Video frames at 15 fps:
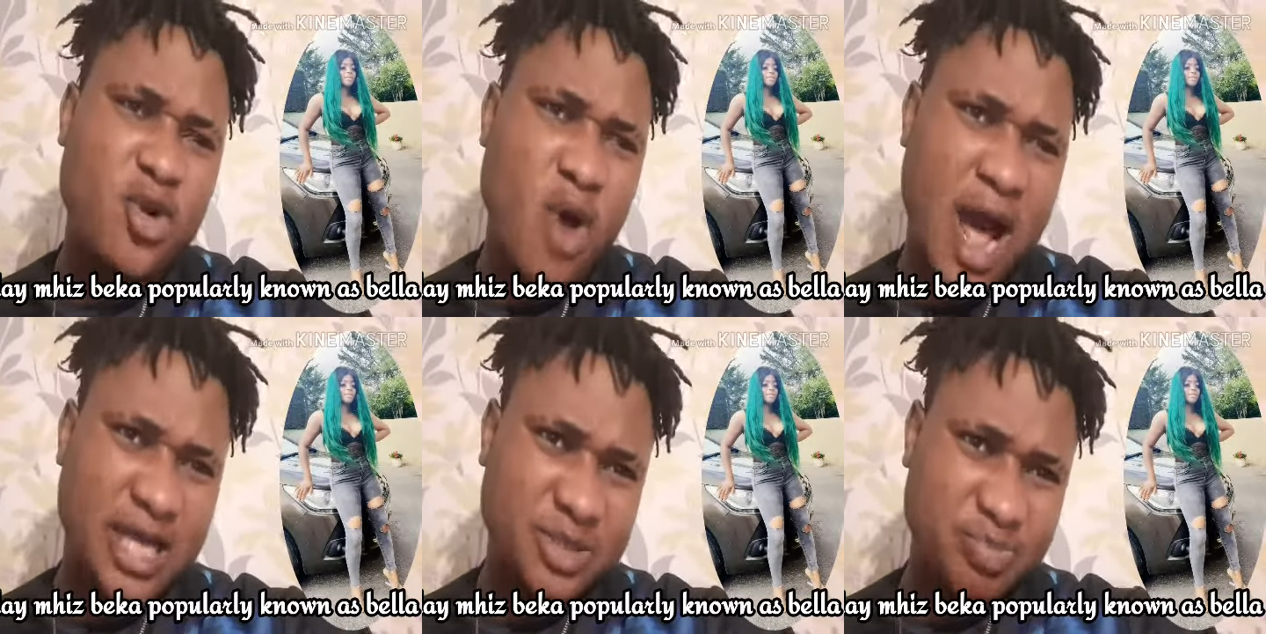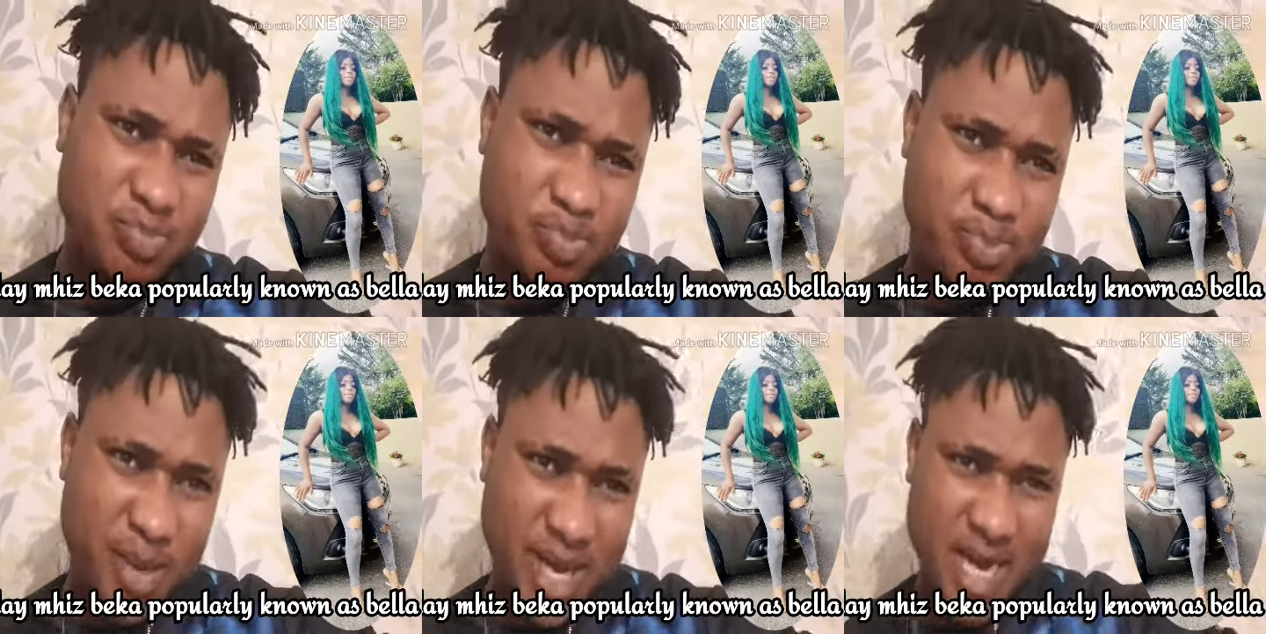known
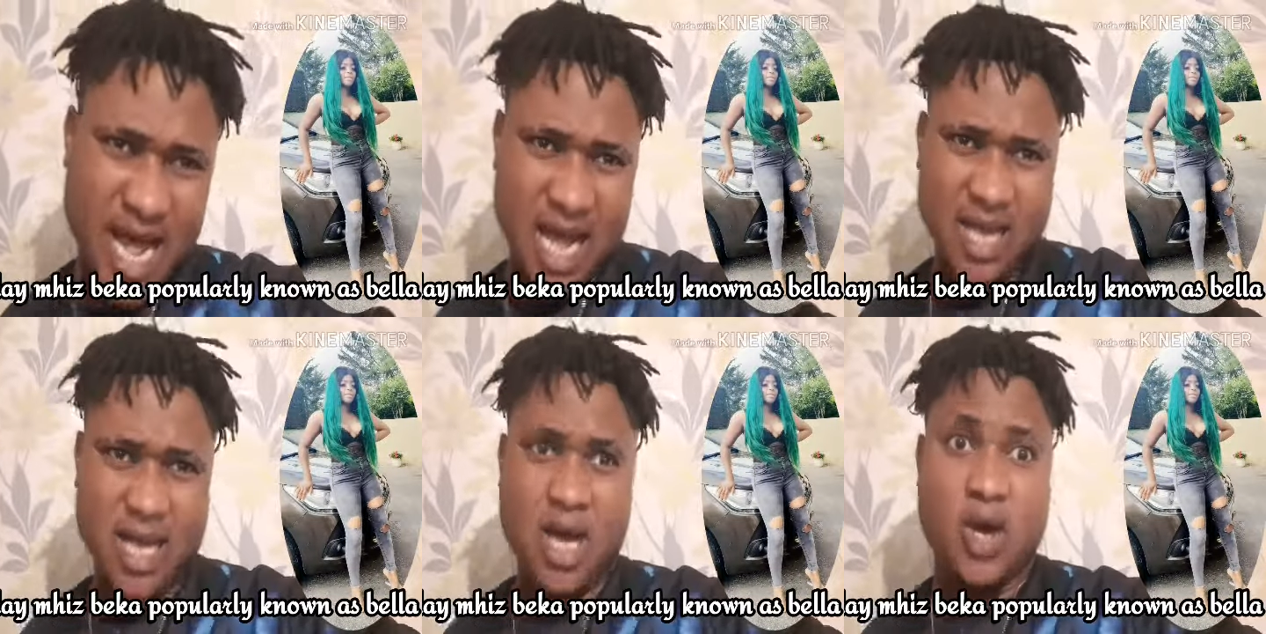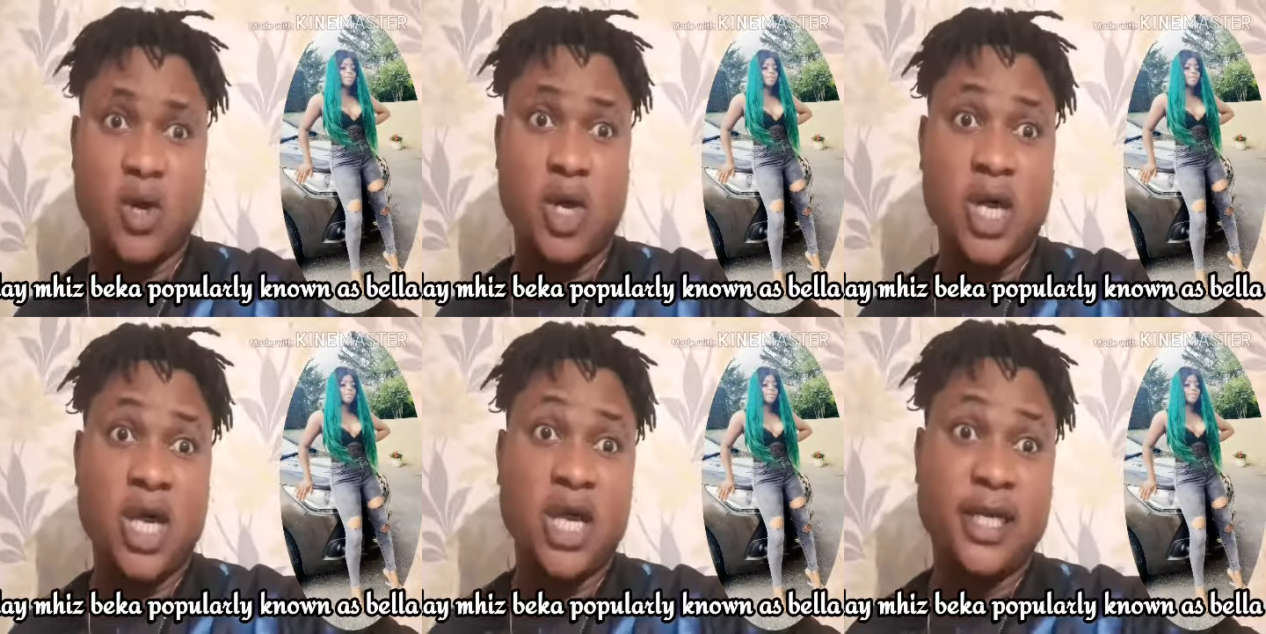as Bella. Oh,
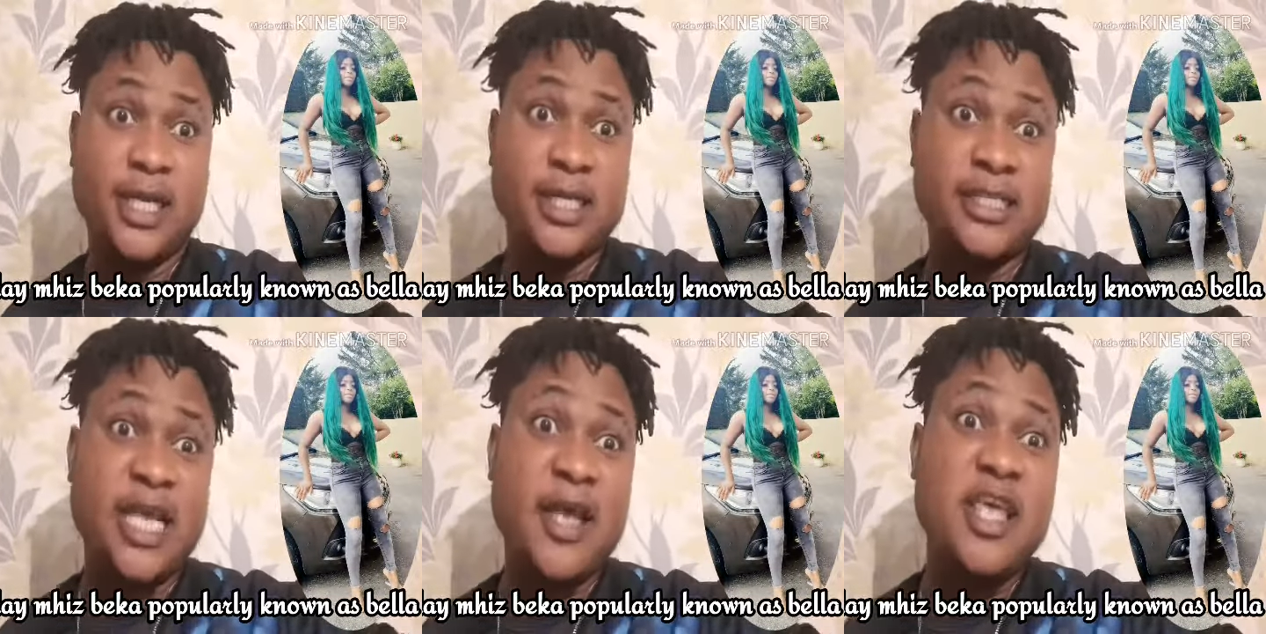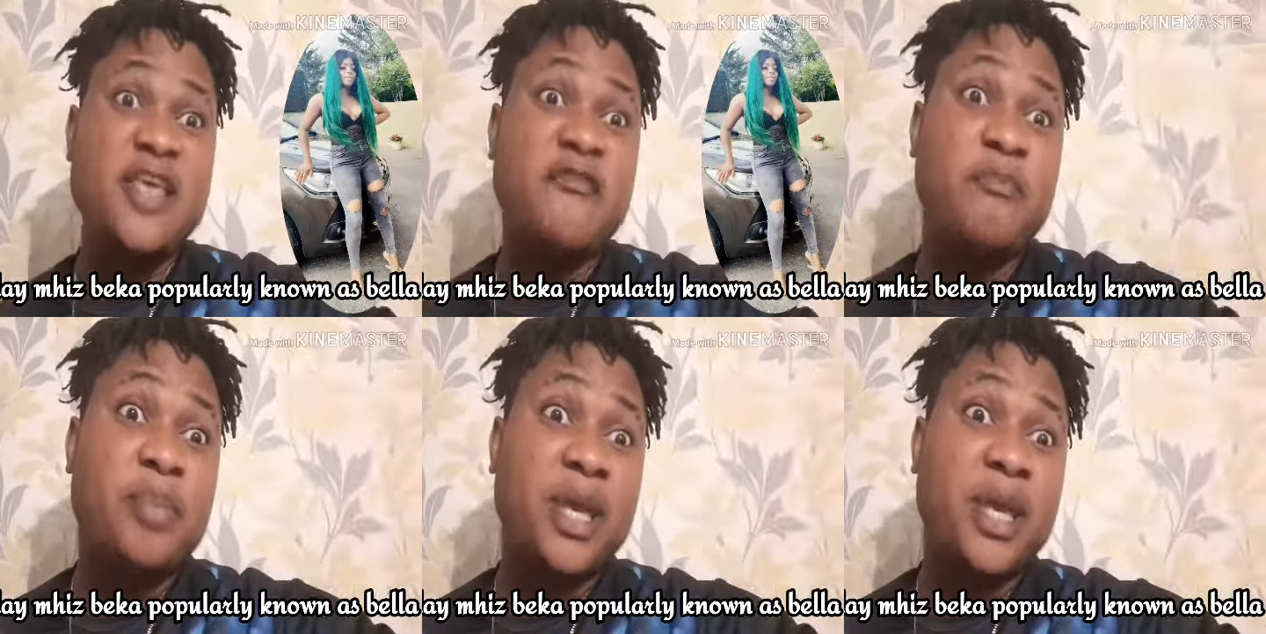they say if